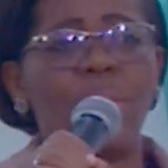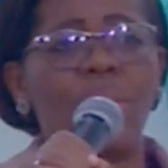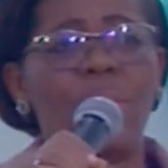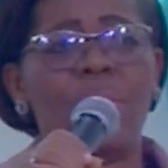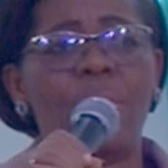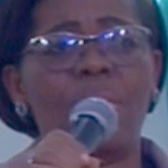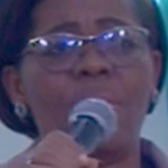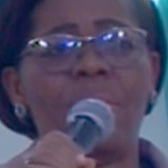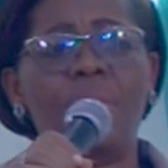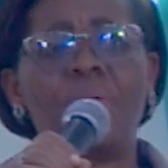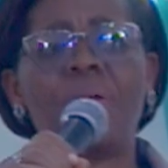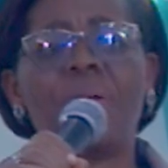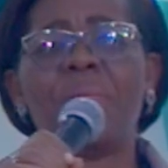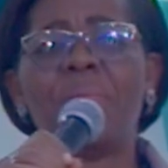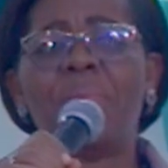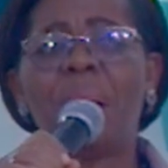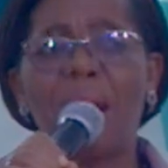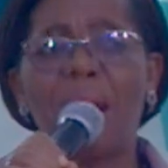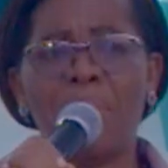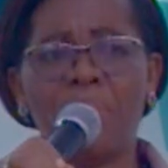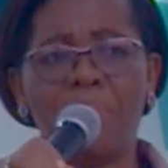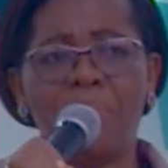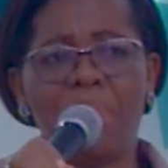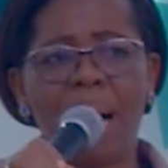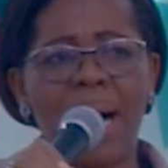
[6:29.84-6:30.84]

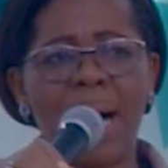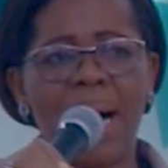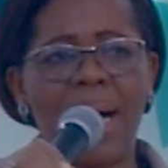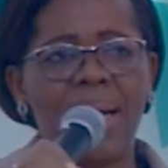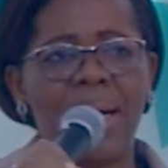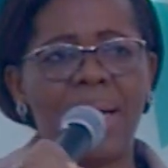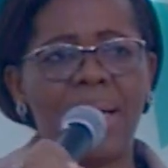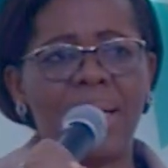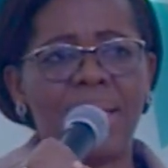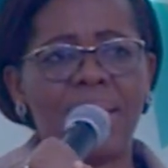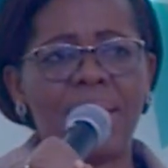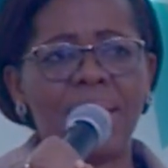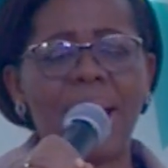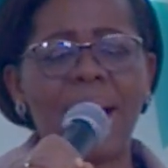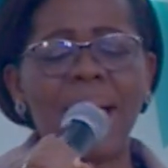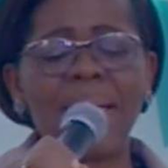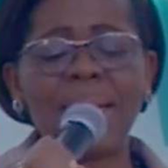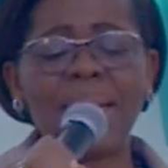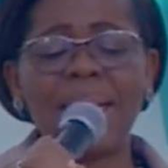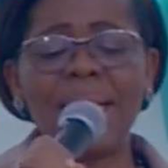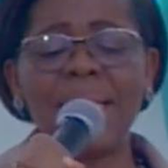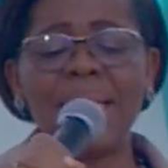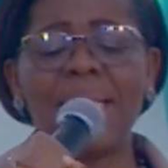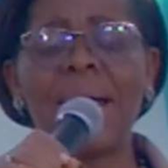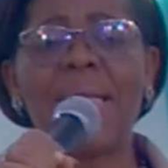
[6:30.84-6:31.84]
remember
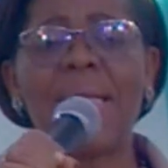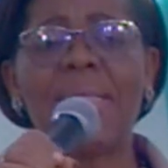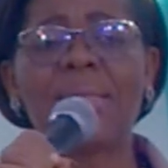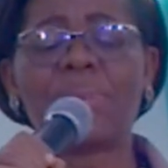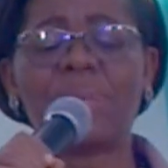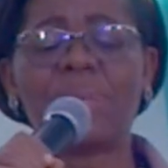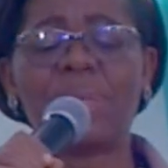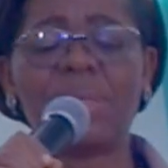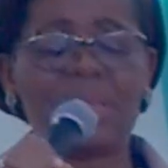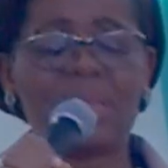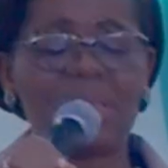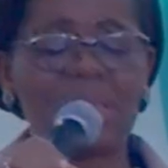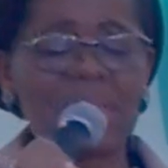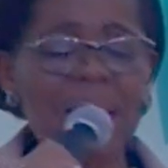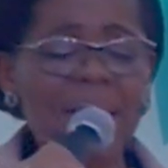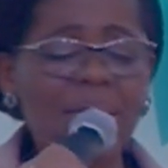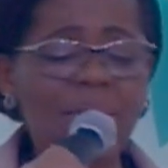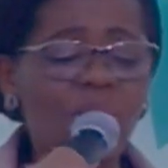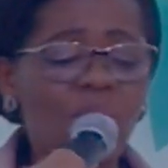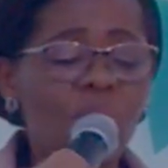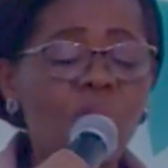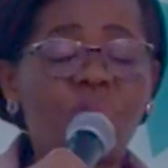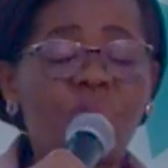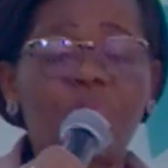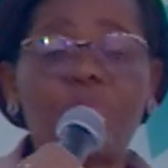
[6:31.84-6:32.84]
that it has been
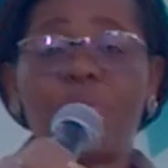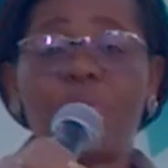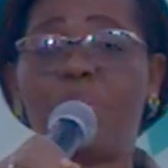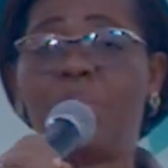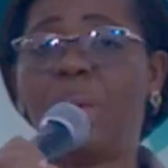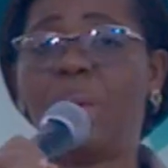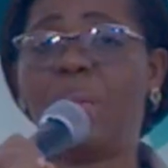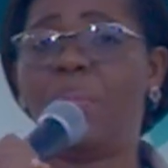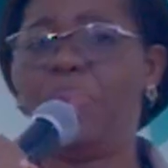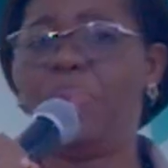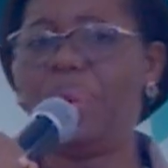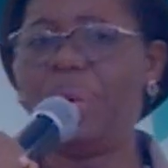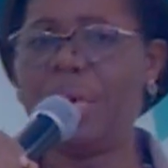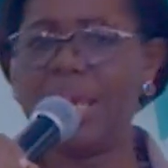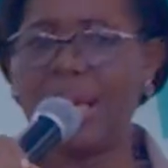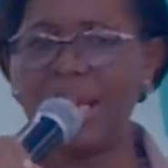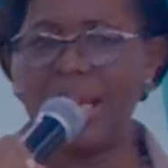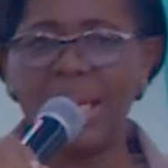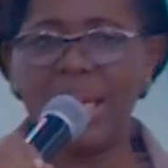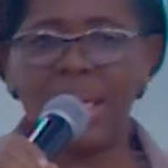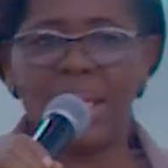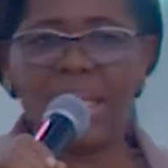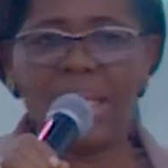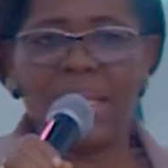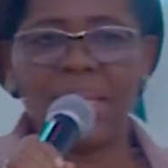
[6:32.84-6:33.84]
settled from the
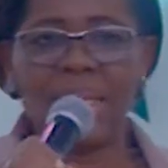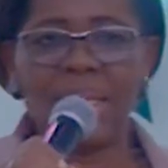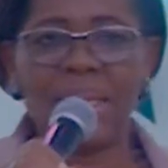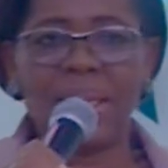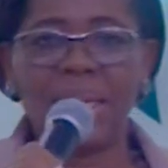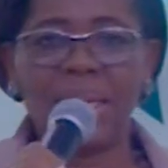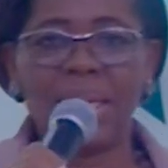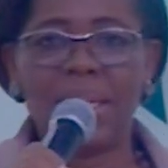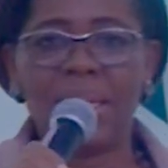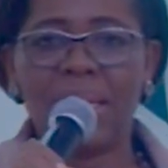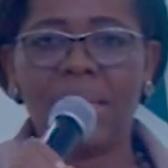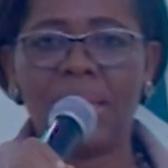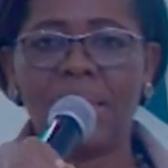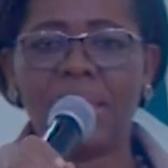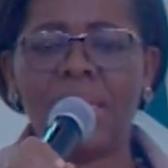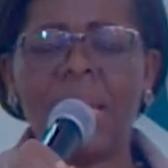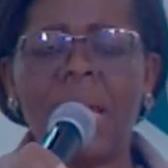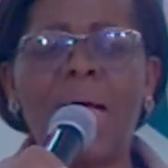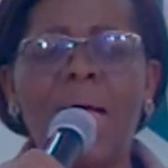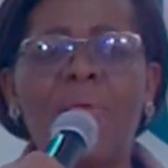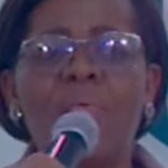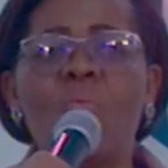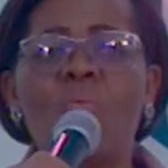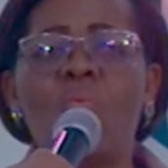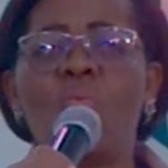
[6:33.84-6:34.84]
beginning
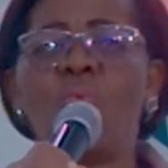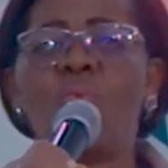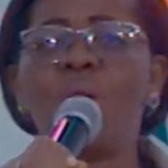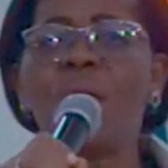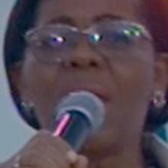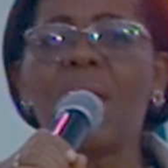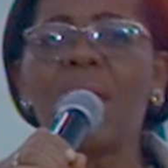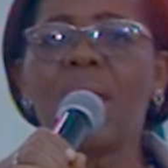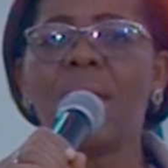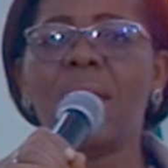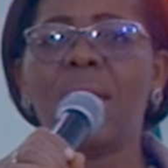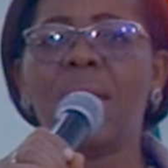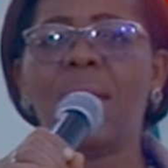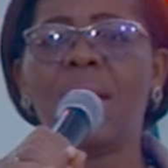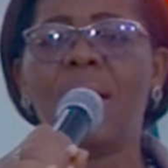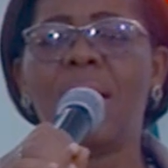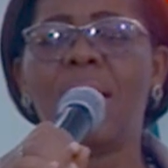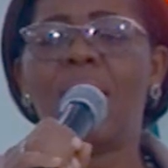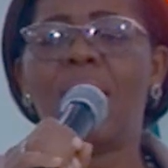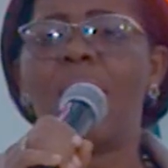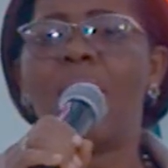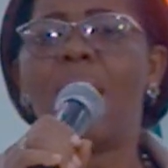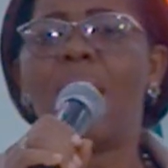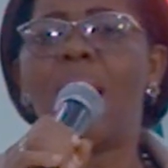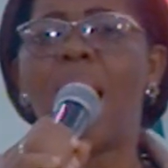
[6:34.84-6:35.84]
that we
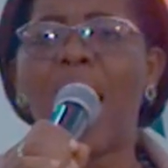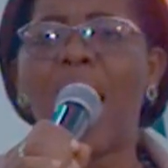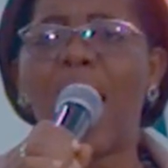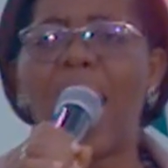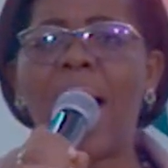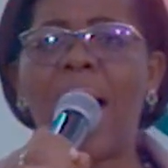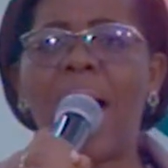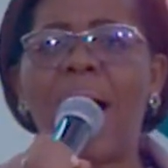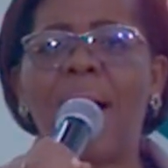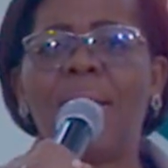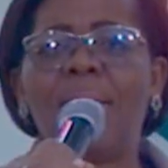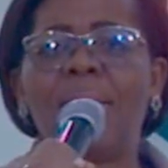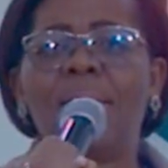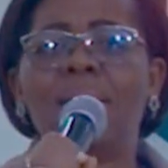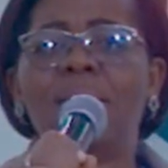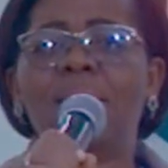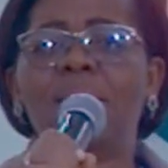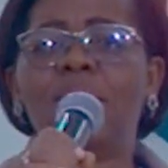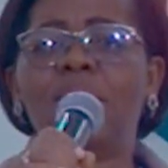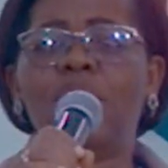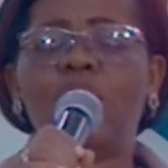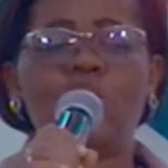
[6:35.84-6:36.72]
are the,